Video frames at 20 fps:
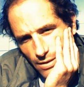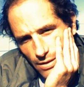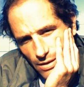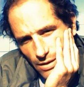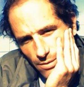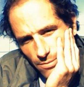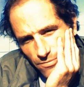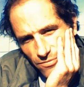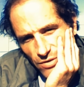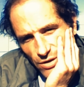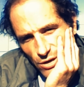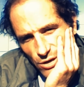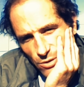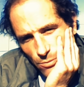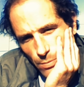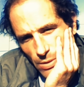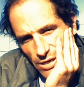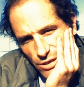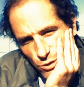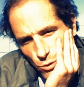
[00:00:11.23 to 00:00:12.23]
And I'm very
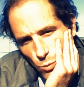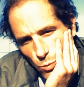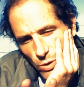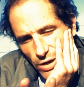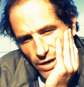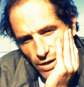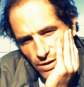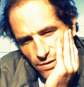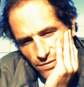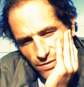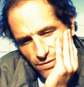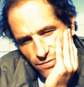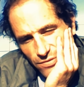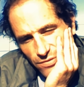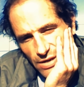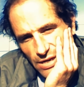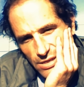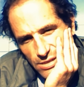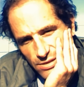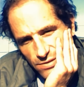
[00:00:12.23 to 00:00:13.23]
much aware of the
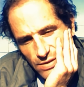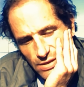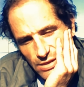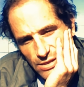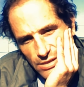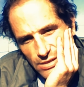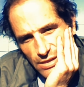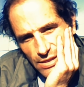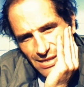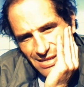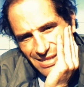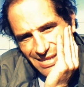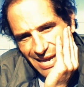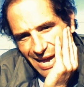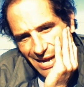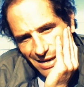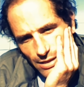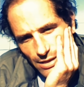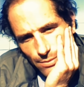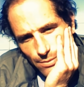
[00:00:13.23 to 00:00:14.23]
effects of the
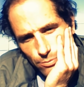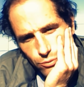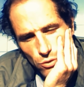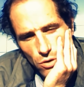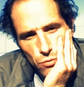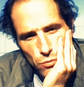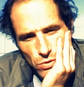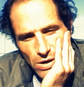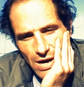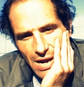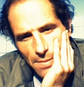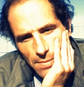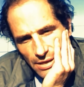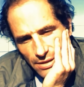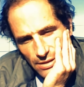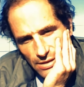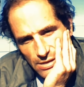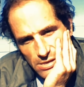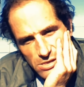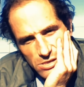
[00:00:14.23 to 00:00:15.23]
nightly programming
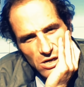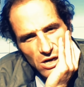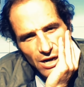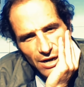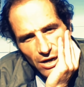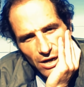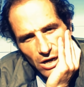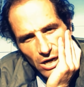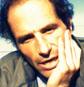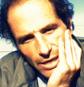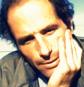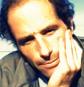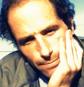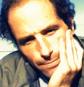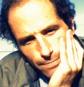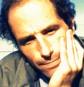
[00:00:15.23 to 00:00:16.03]
that's gone on